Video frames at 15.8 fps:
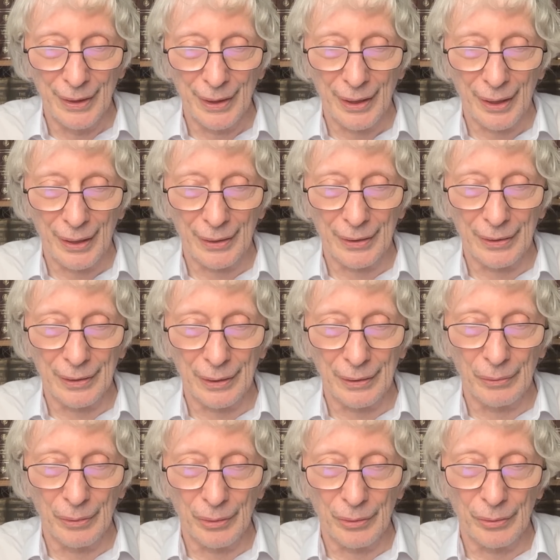And
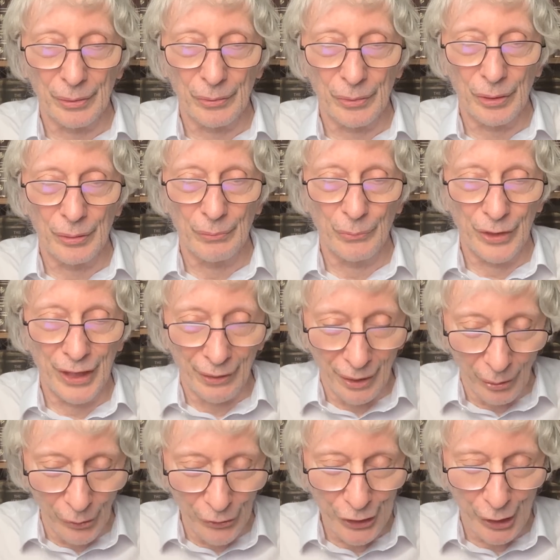uh, there
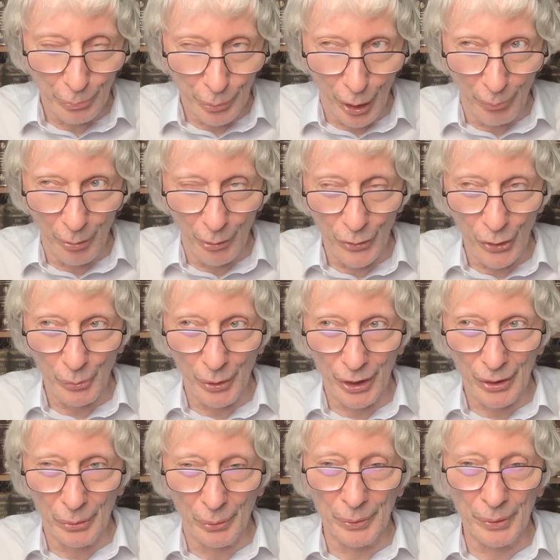are also problems
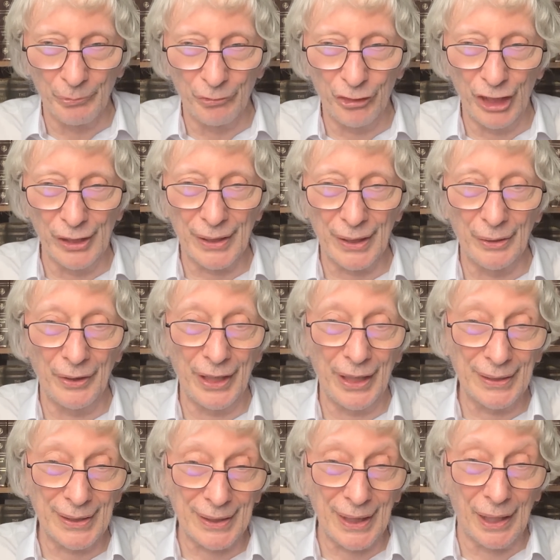with quantum field theory
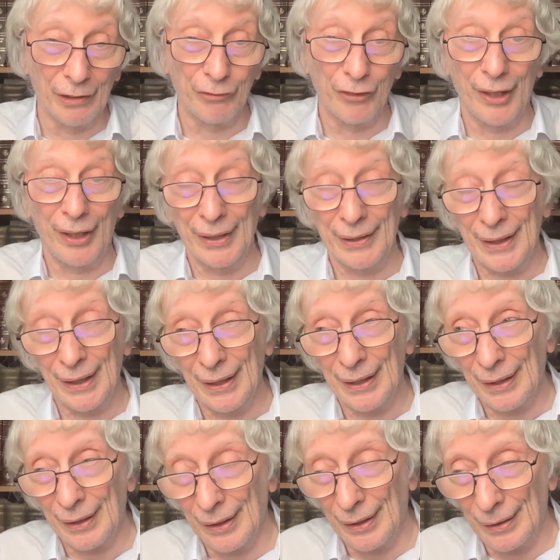itself. Now, I
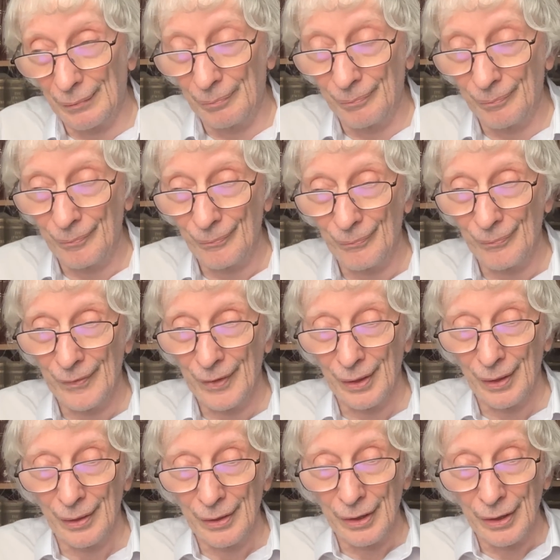think um,
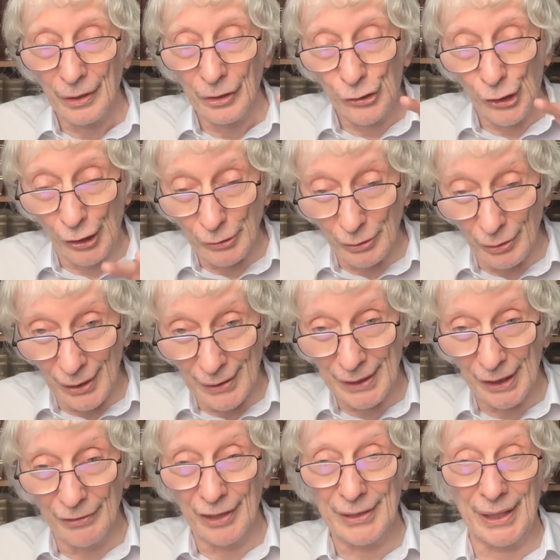general
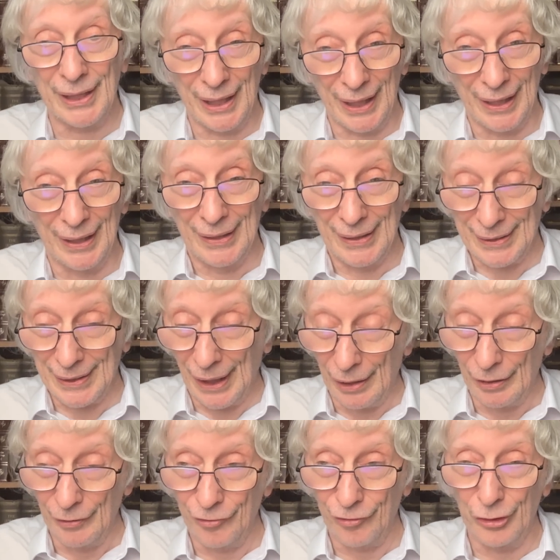relativity in
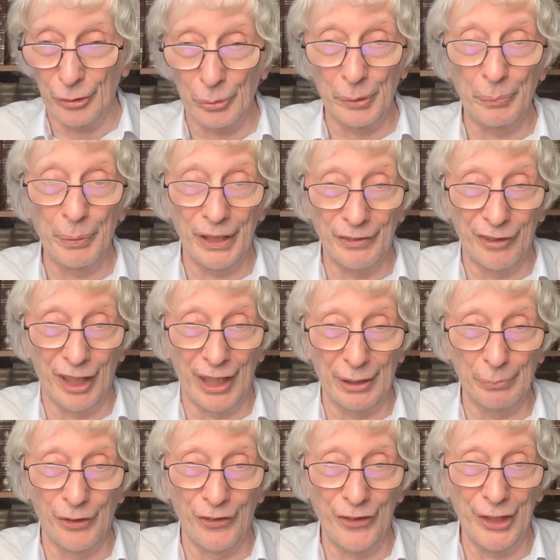itself would be a
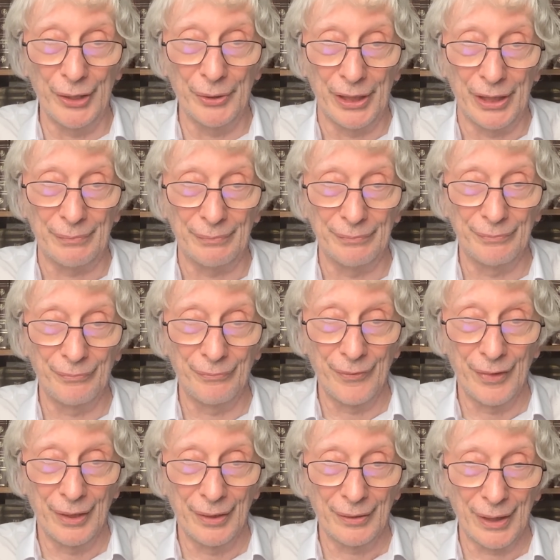viable theory.
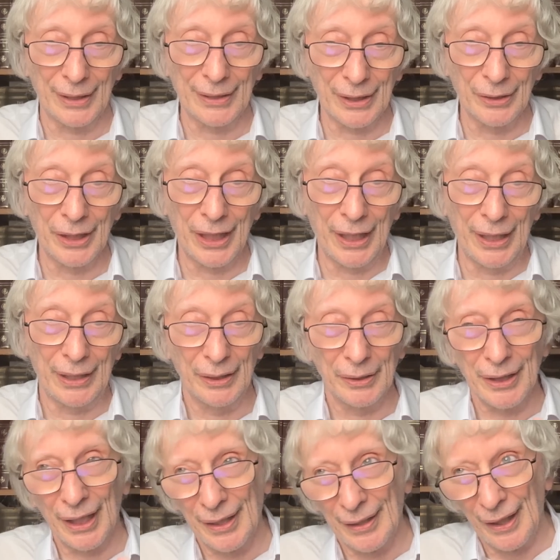That's okay.
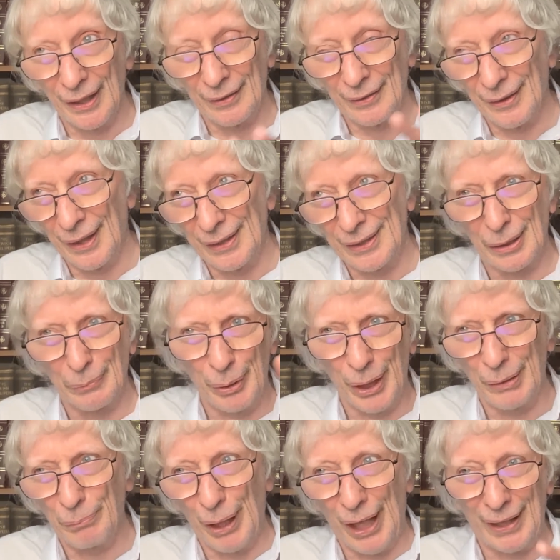Okay, there, there's the
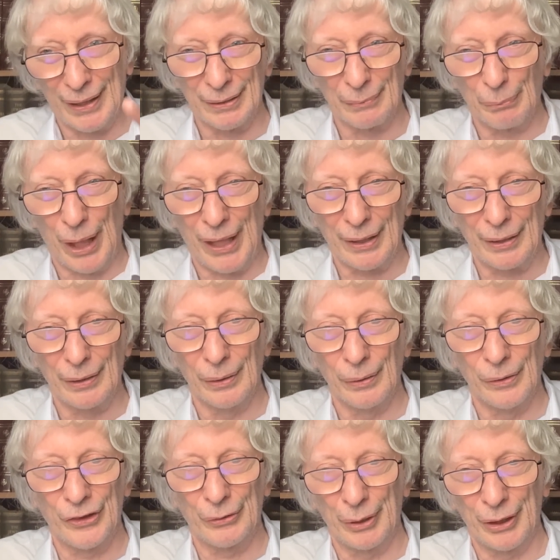Big Bang and black
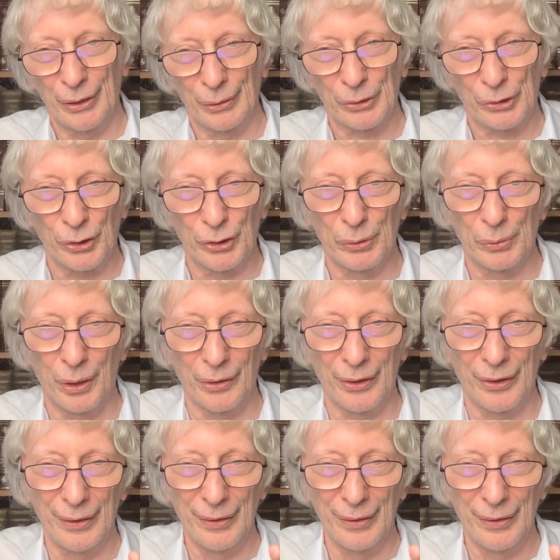holes, and we're not sure what